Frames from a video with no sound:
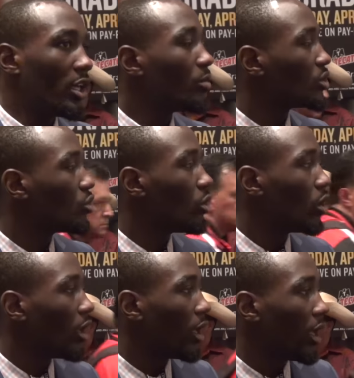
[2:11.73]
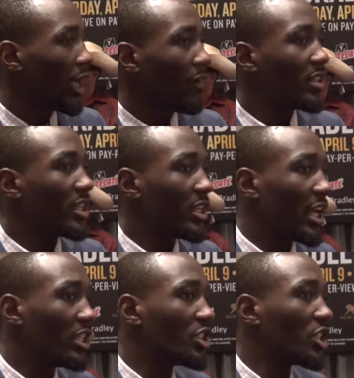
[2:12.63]
he was doing everything
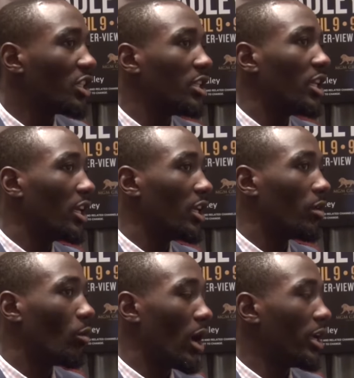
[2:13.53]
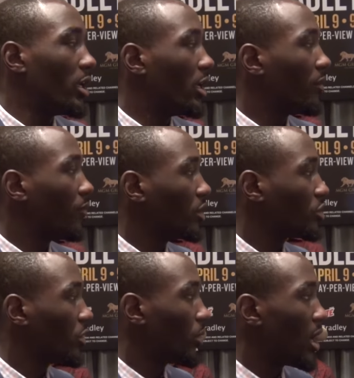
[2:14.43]
that he should have did right in the
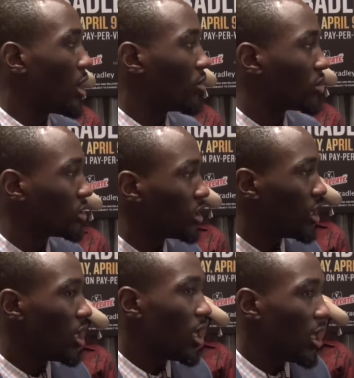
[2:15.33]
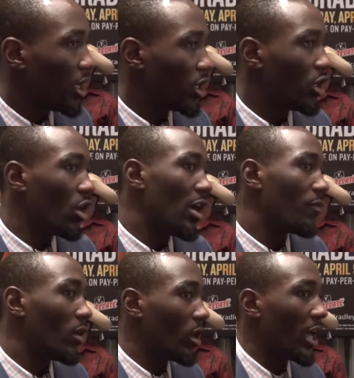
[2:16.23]
first 3 rounds. You know, I
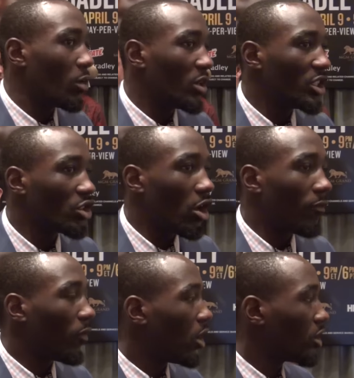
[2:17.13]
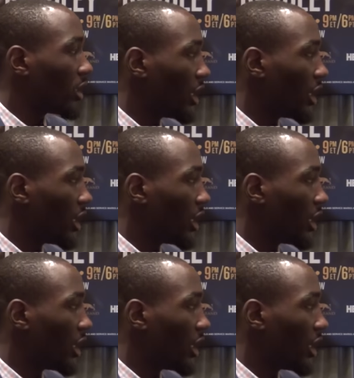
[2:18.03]
felt like when he started falling